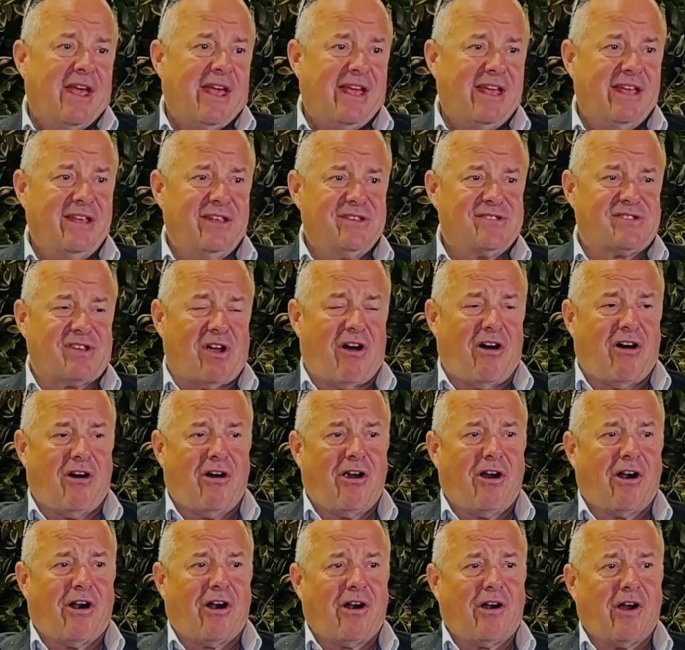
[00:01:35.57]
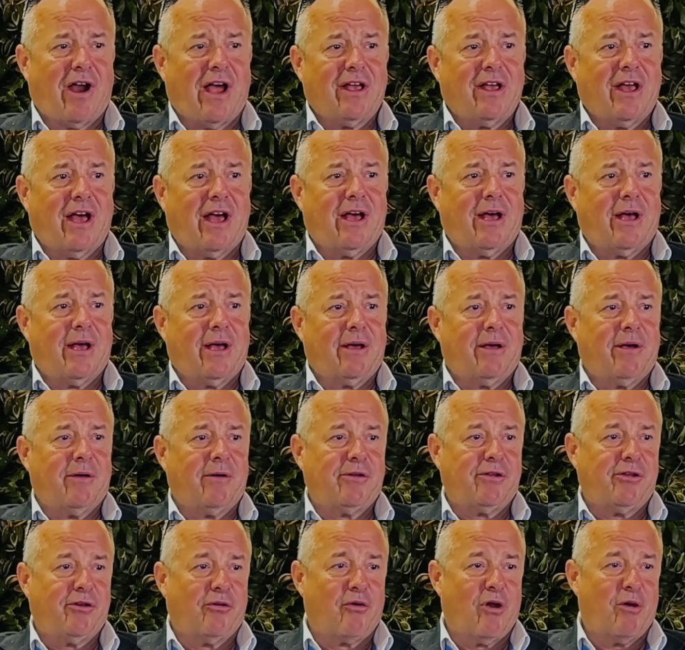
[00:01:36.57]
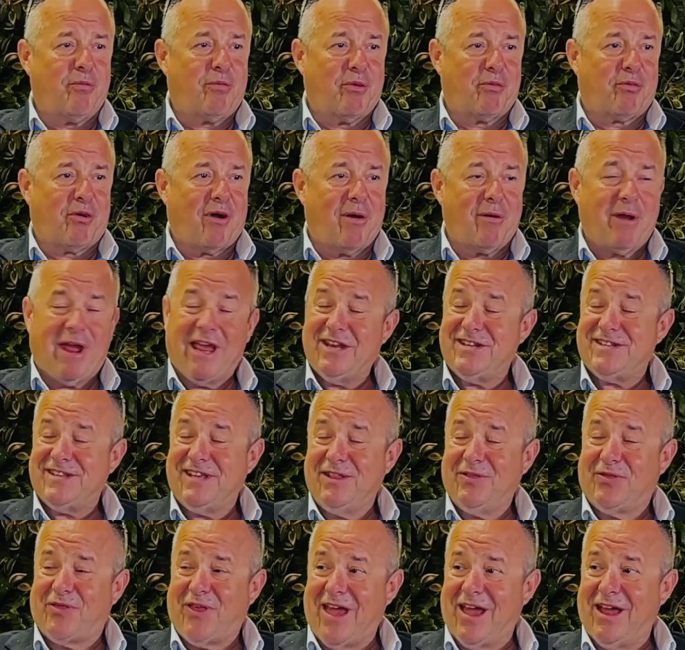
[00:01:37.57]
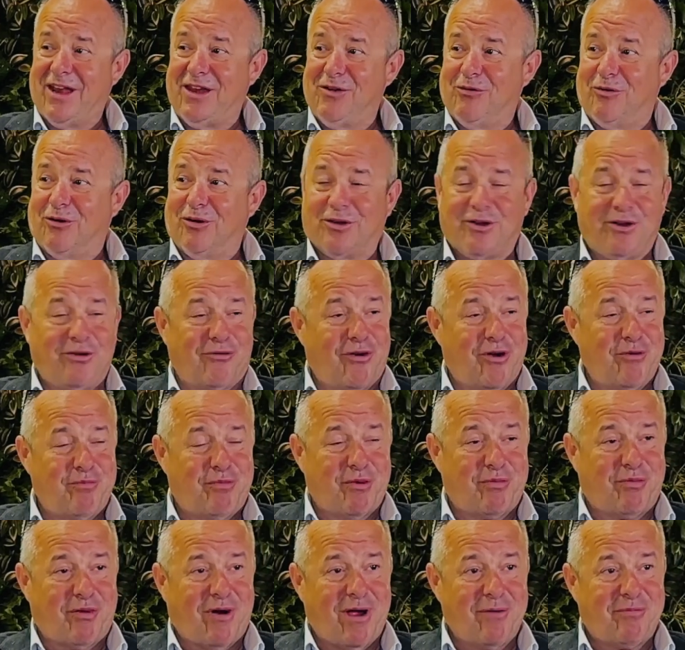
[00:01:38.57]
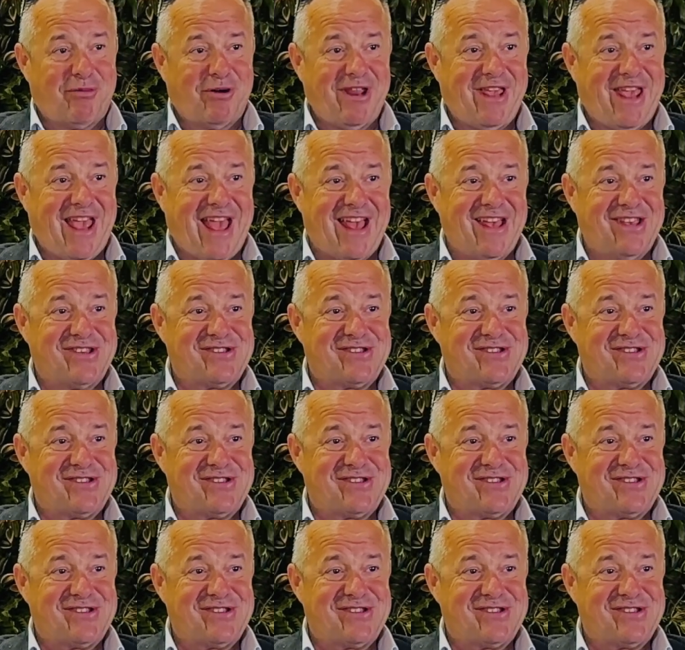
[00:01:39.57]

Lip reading: is our 18th annual Europa Property